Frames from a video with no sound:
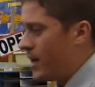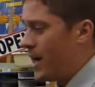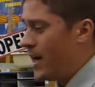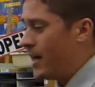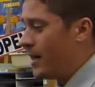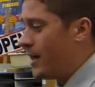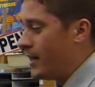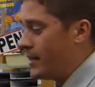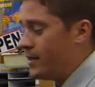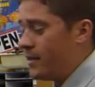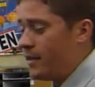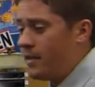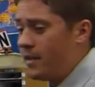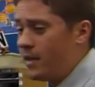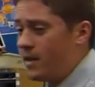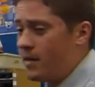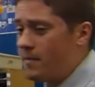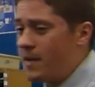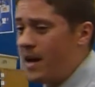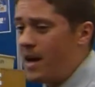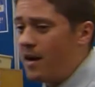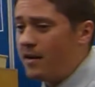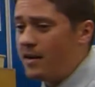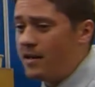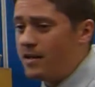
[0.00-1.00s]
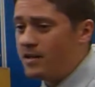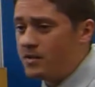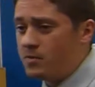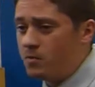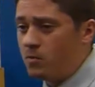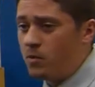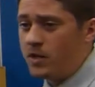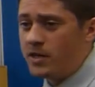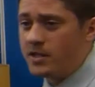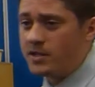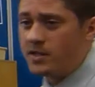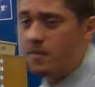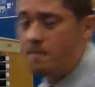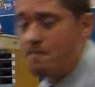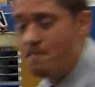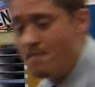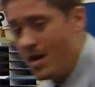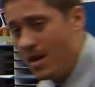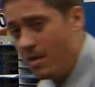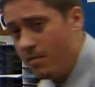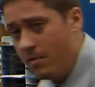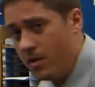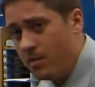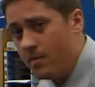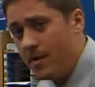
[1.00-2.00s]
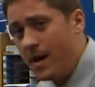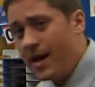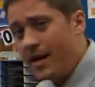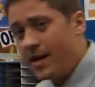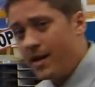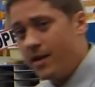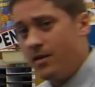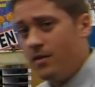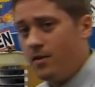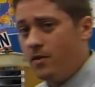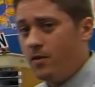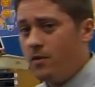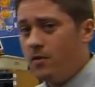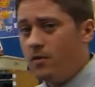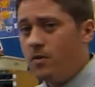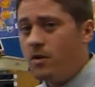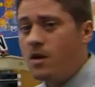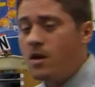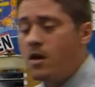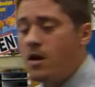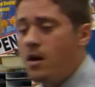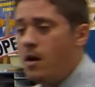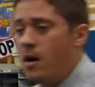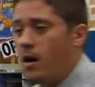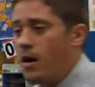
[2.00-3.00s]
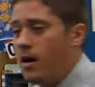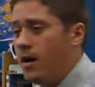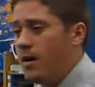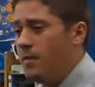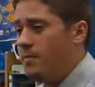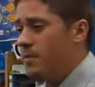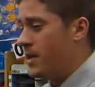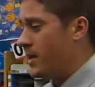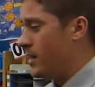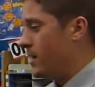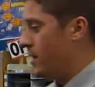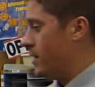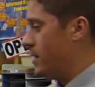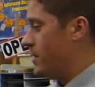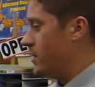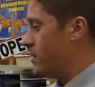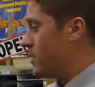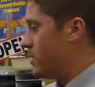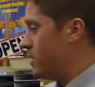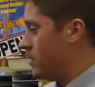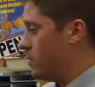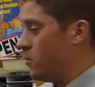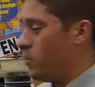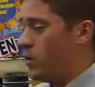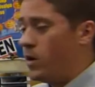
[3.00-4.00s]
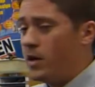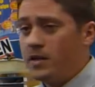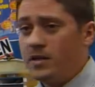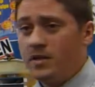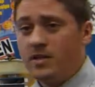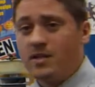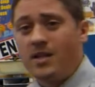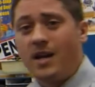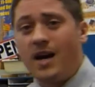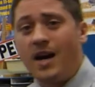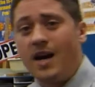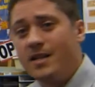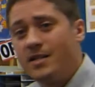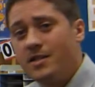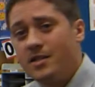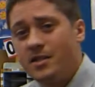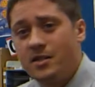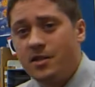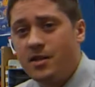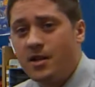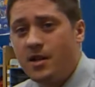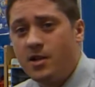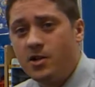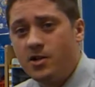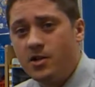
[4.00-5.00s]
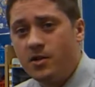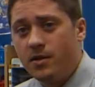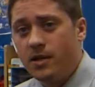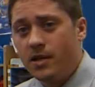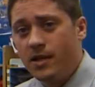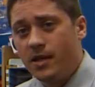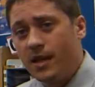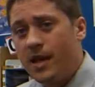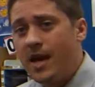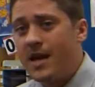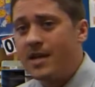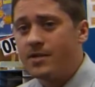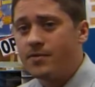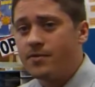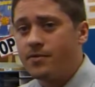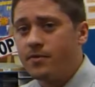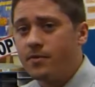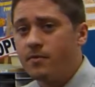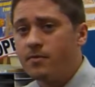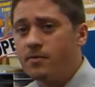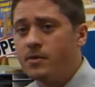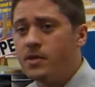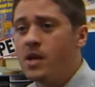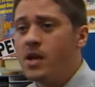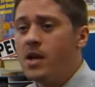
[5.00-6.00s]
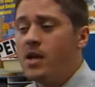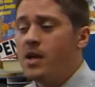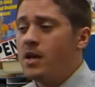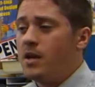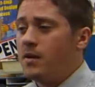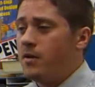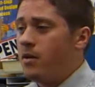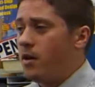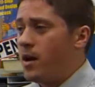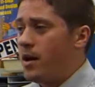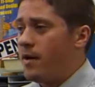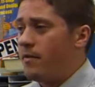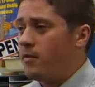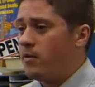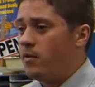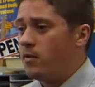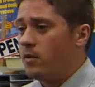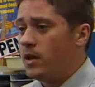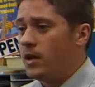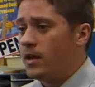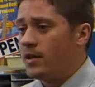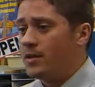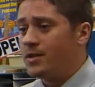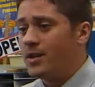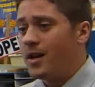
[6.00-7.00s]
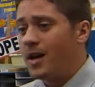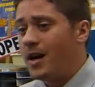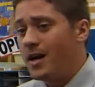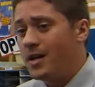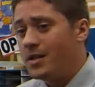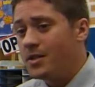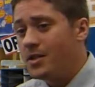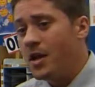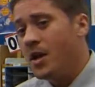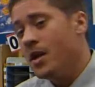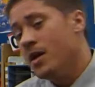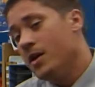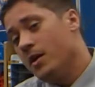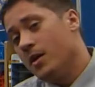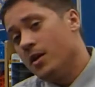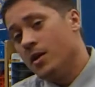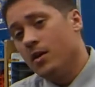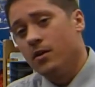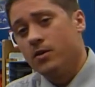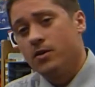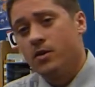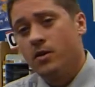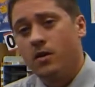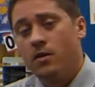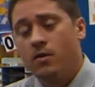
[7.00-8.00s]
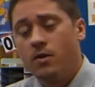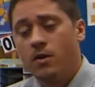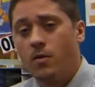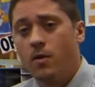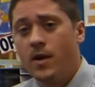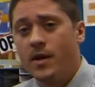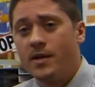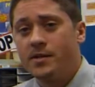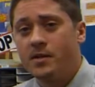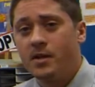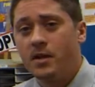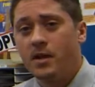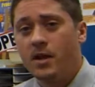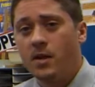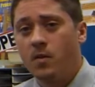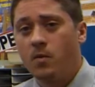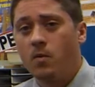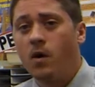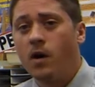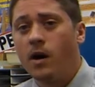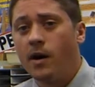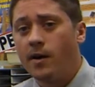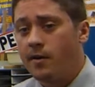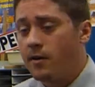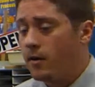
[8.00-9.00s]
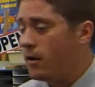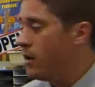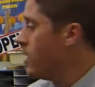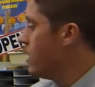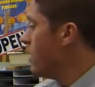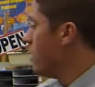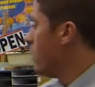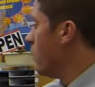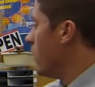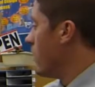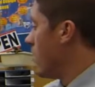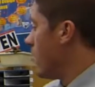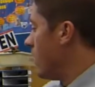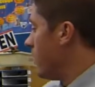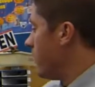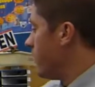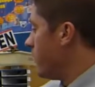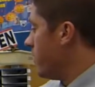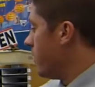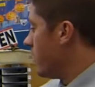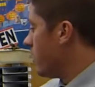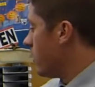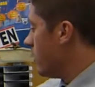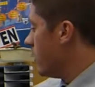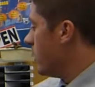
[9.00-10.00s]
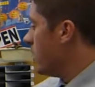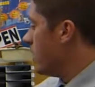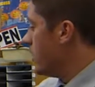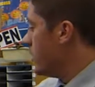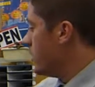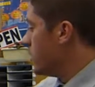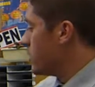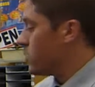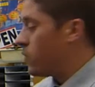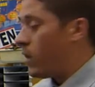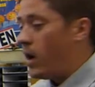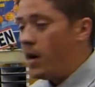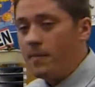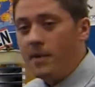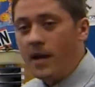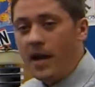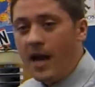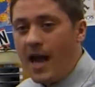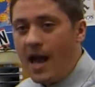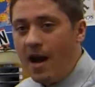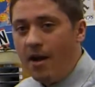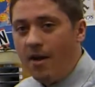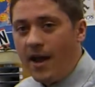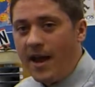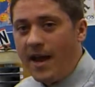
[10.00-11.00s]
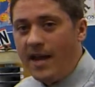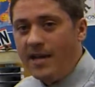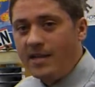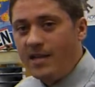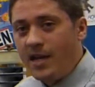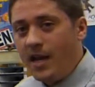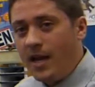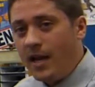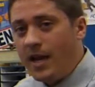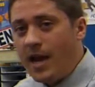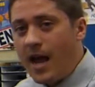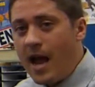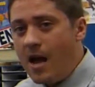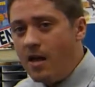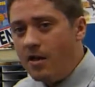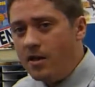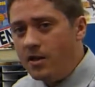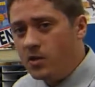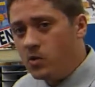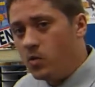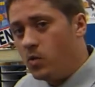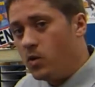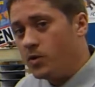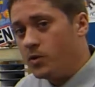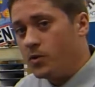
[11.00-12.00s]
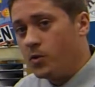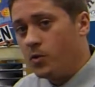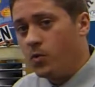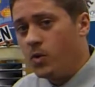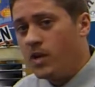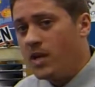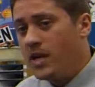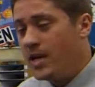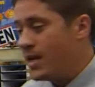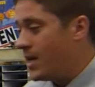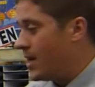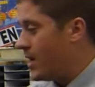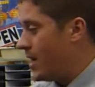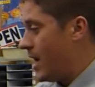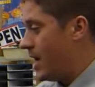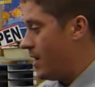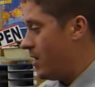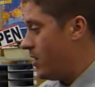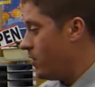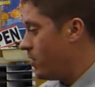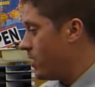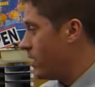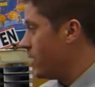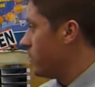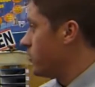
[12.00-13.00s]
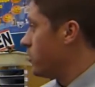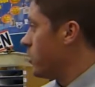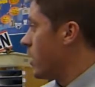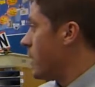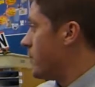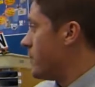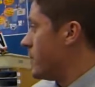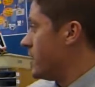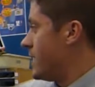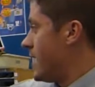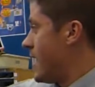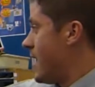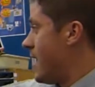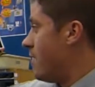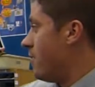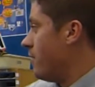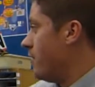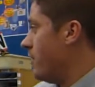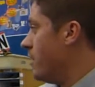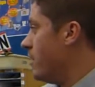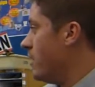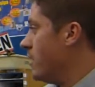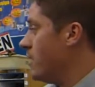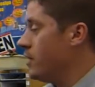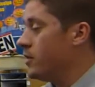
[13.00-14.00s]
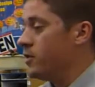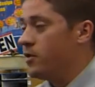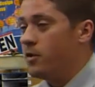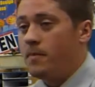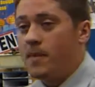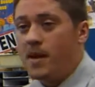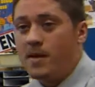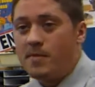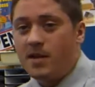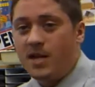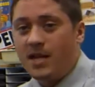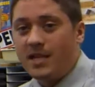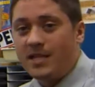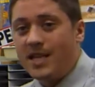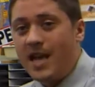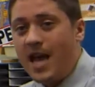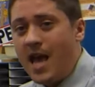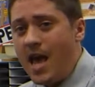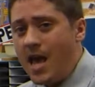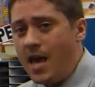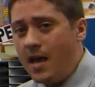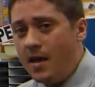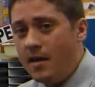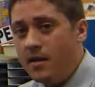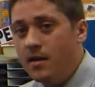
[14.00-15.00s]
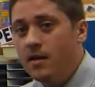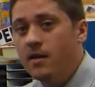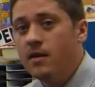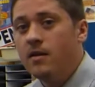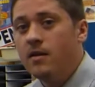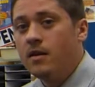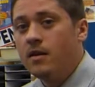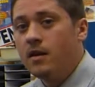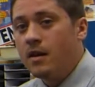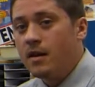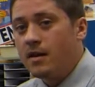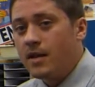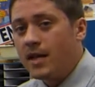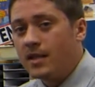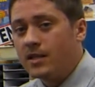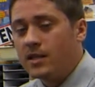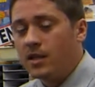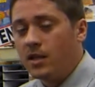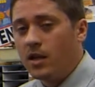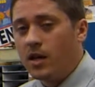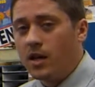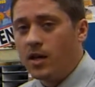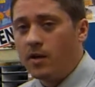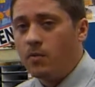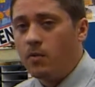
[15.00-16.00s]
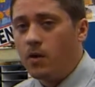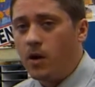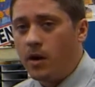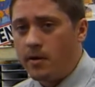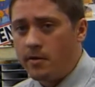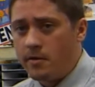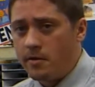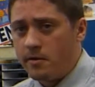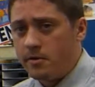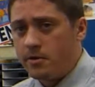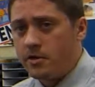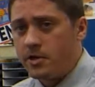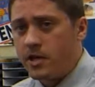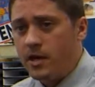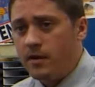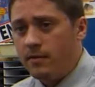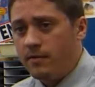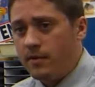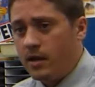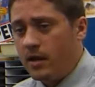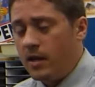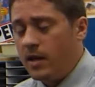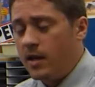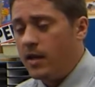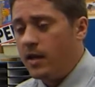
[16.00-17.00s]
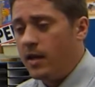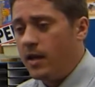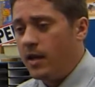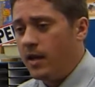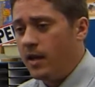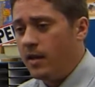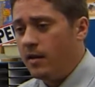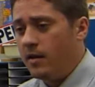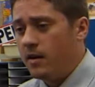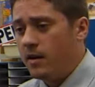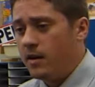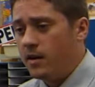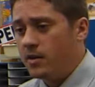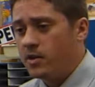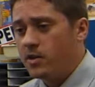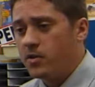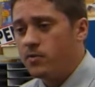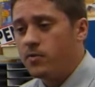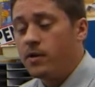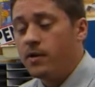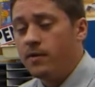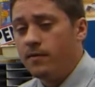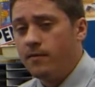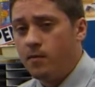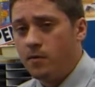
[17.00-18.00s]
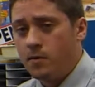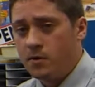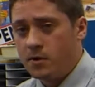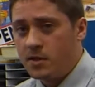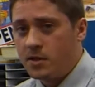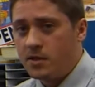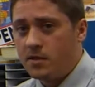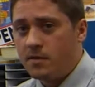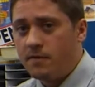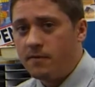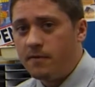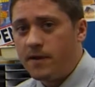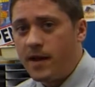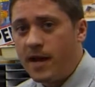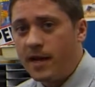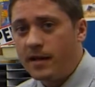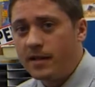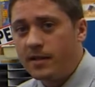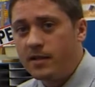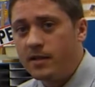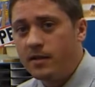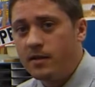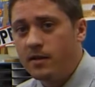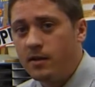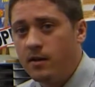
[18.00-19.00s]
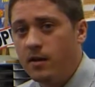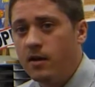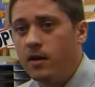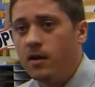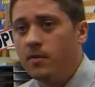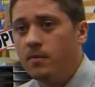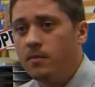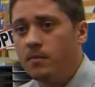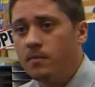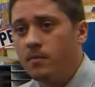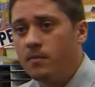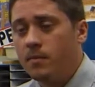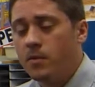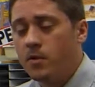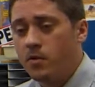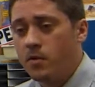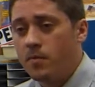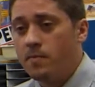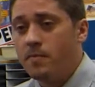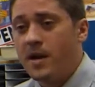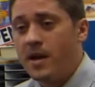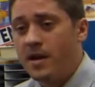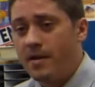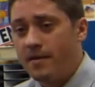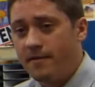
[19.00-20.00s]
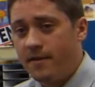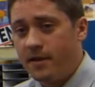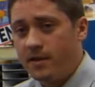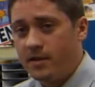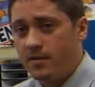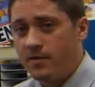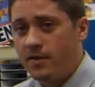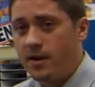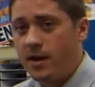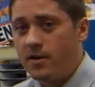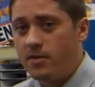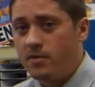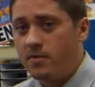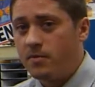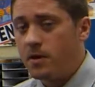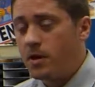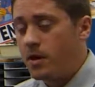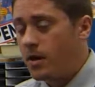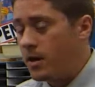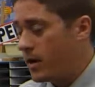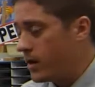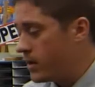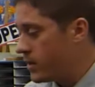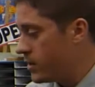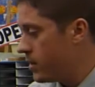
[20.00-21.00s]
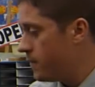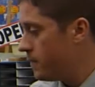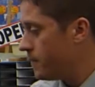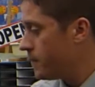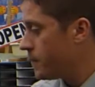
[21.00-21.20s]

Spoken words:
I like to think about is what is the minimum I can do, because one, size is an issue in classrooms. You don't have a whole lot of size. You also don't want to waste a lot of water, where if you're swapping out 18 gallons once a week and you can drop it down to maybe a 10, that's a lot of water you're saving, and just reinforces the fact or the benefits of hydroponics.